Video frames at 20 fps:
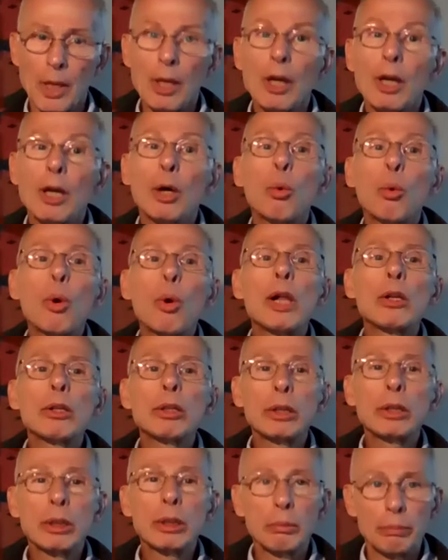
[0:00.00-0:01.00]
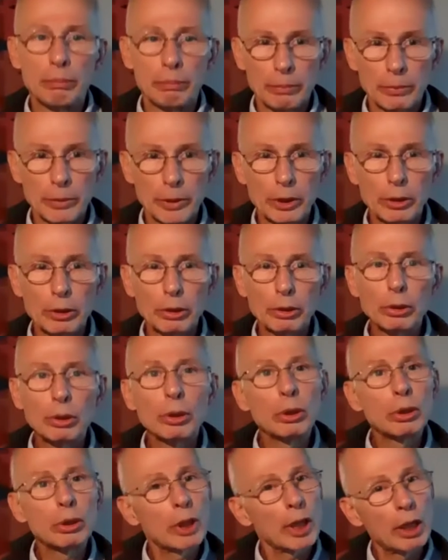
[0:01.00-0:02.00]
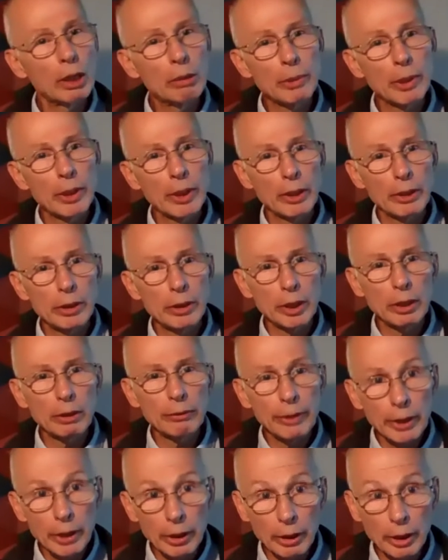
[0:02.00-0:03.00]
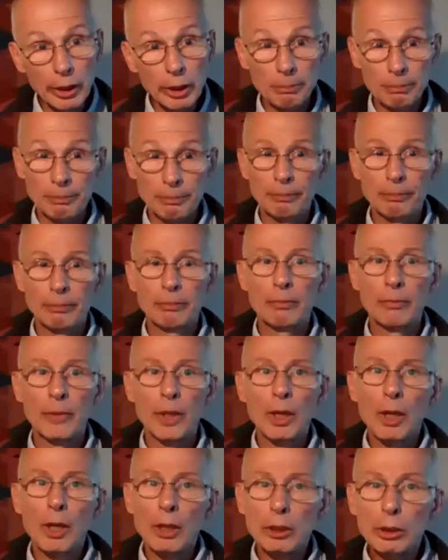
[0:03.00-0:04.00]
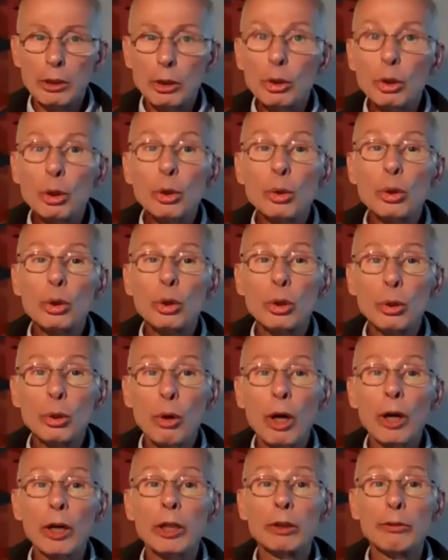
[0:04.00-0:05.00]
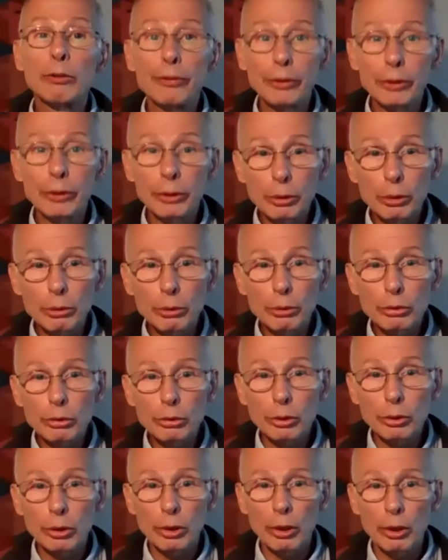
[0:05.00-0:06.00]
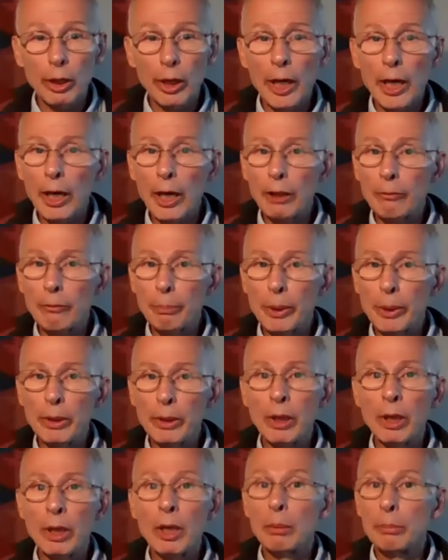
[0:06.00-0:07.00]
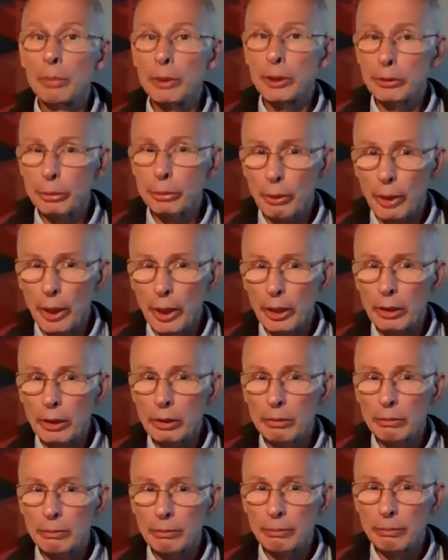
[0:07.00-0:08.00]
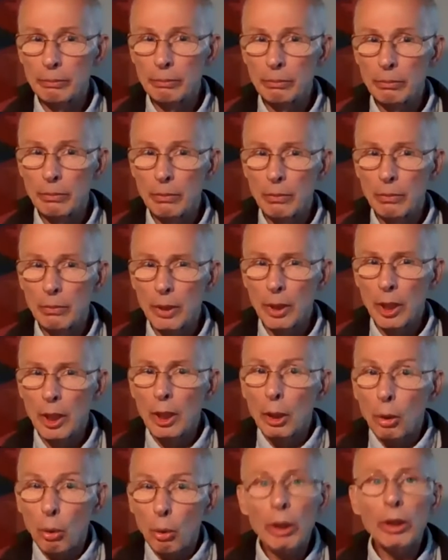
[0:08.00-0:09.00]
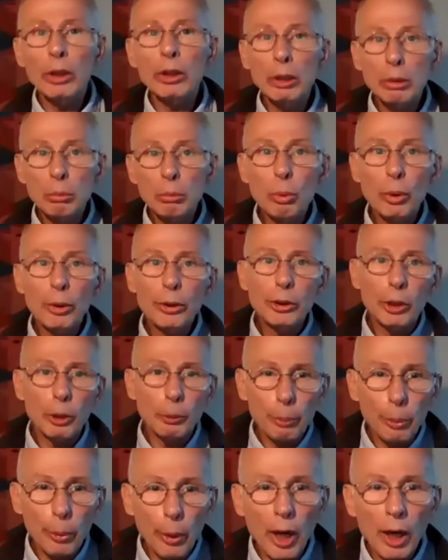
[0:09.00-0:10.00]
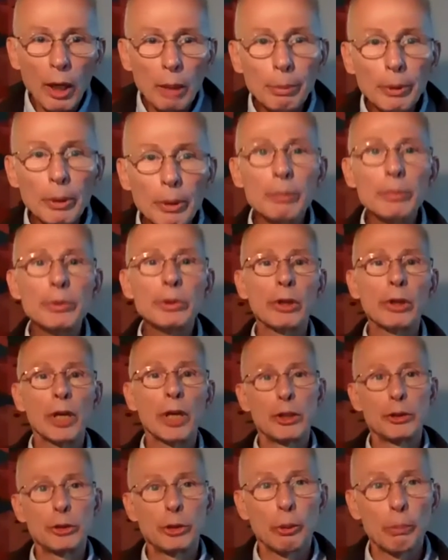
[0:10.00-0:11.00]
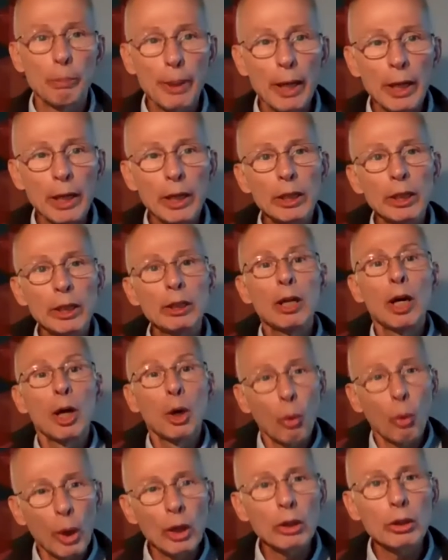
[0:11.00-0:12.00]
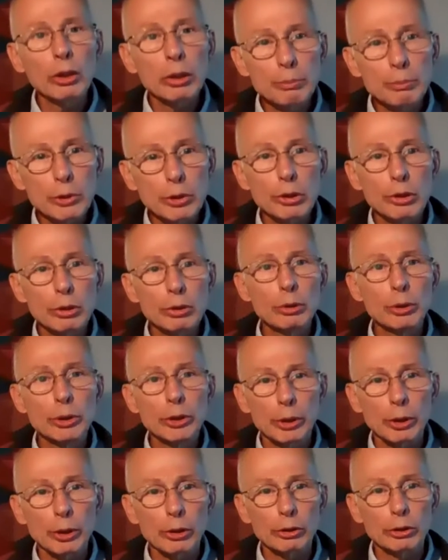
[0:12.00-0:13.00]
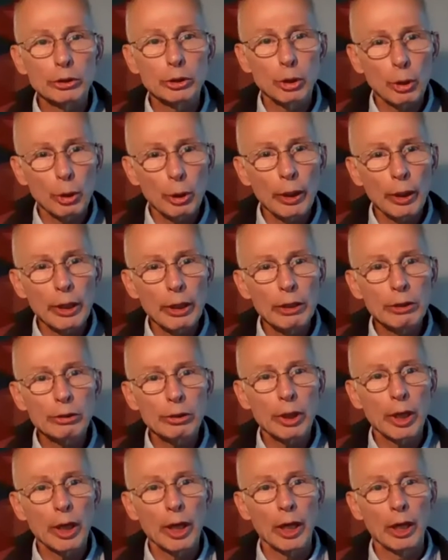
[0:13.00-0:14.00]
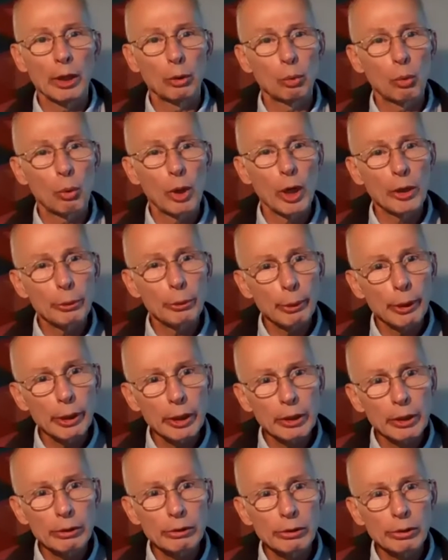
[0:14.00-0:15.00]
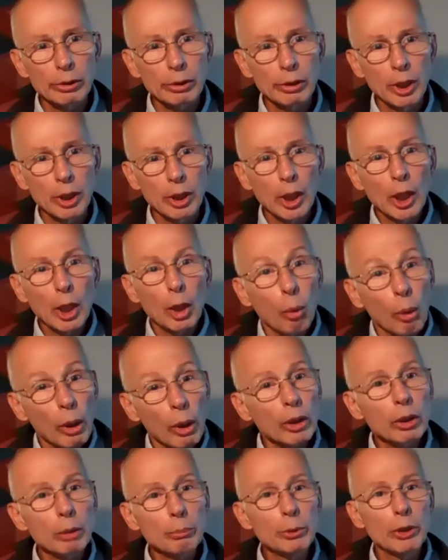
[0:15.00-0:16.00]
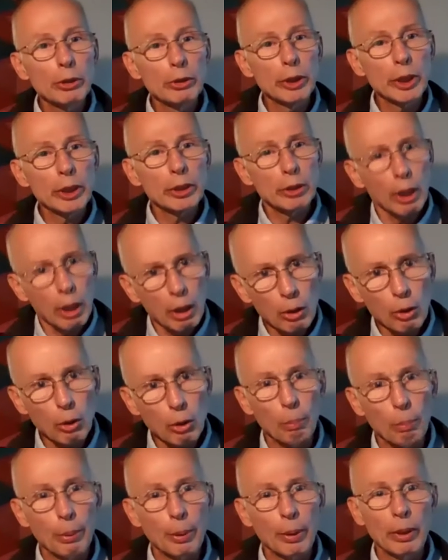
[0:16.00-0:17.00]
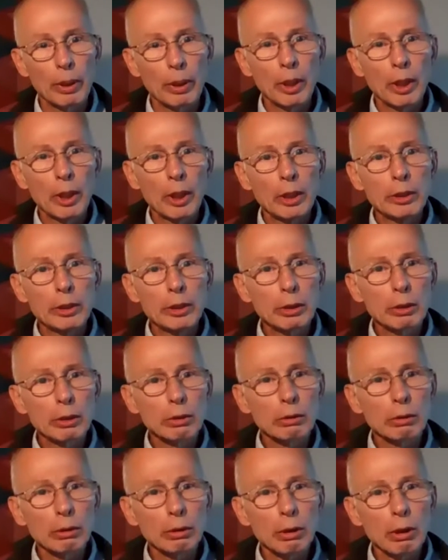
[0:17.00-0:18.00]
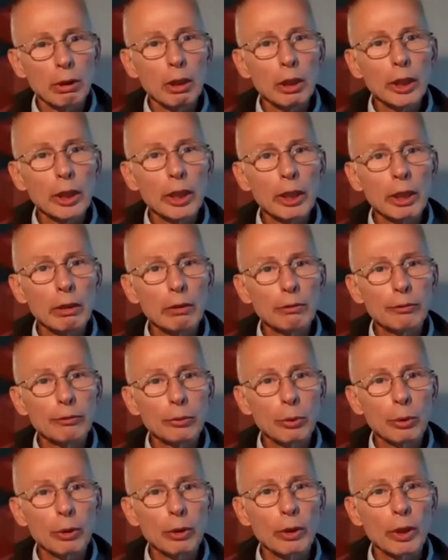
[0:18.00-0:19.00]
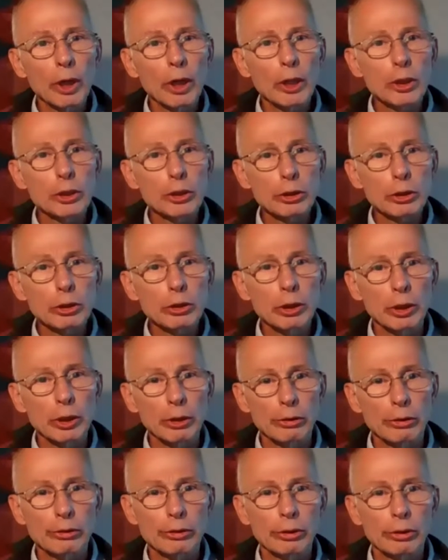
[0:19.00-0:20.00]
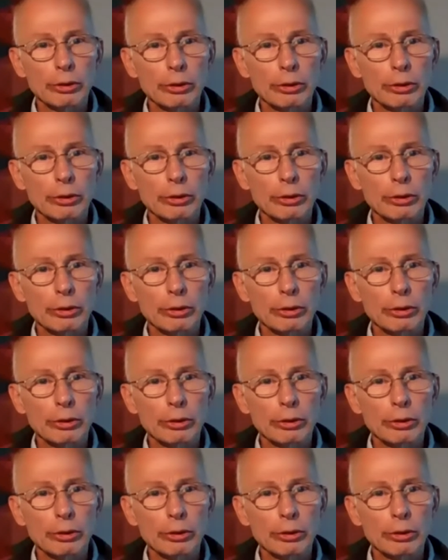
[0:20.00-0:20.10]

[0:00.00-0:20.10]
Welcome, you who come in need of healing, you who are confused or have been betrayed. Welcome with your problems and your pain. Welcome to your joys and wonderings. Welcome your need to hope, your longing for assurance.